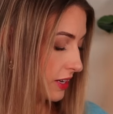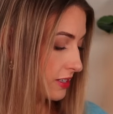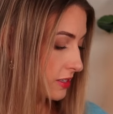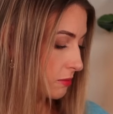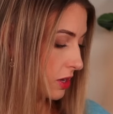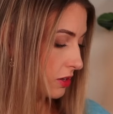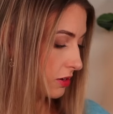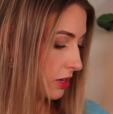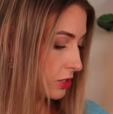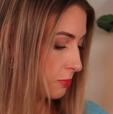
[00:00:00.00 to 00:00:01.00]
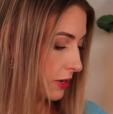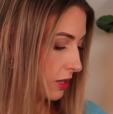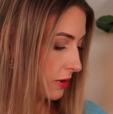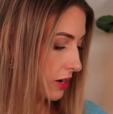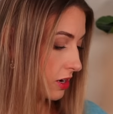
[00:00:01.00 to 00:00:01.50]
Place small or large
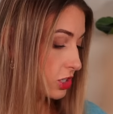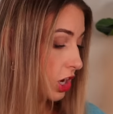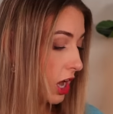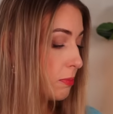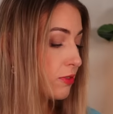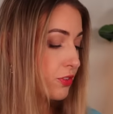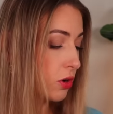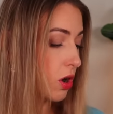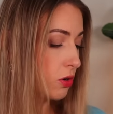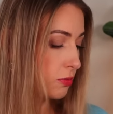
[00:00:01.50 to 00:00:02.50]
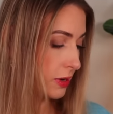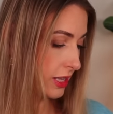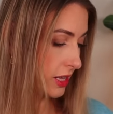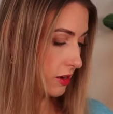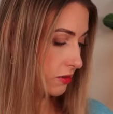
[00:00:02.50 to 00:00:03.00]
pillowette on top of your own
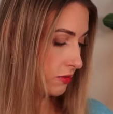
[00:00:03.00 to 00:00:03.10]
pillow.